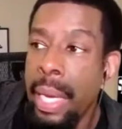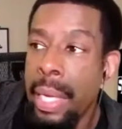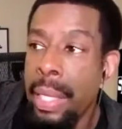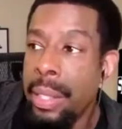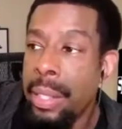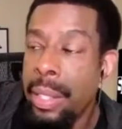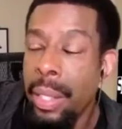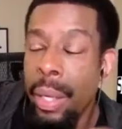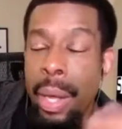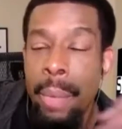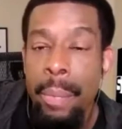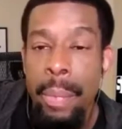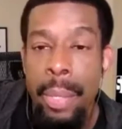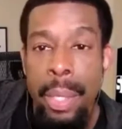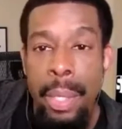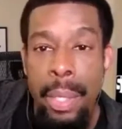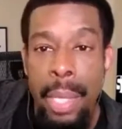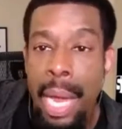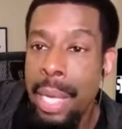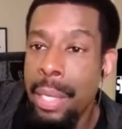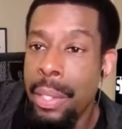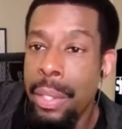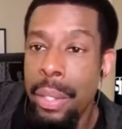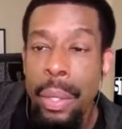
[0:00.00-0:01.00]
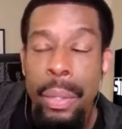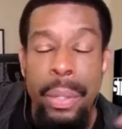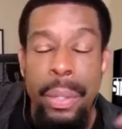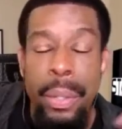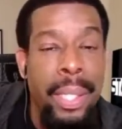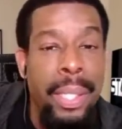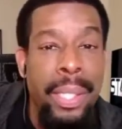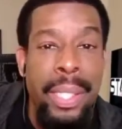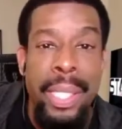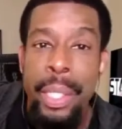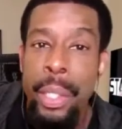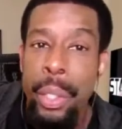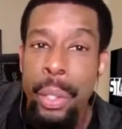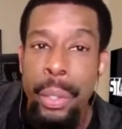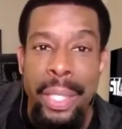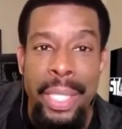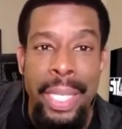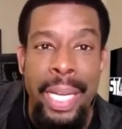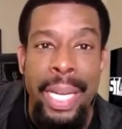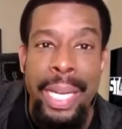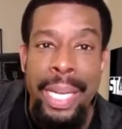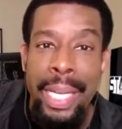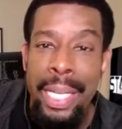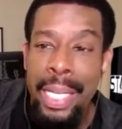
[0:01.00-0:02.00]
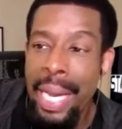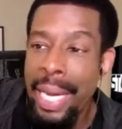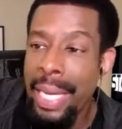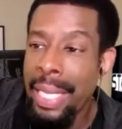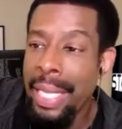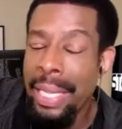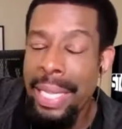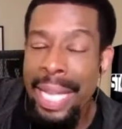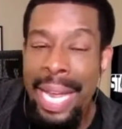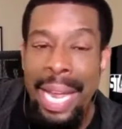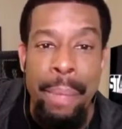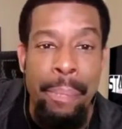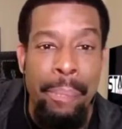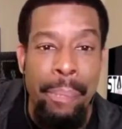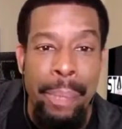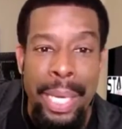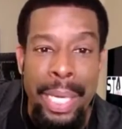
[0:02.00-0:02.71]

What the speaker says: so I don't see you say it like that.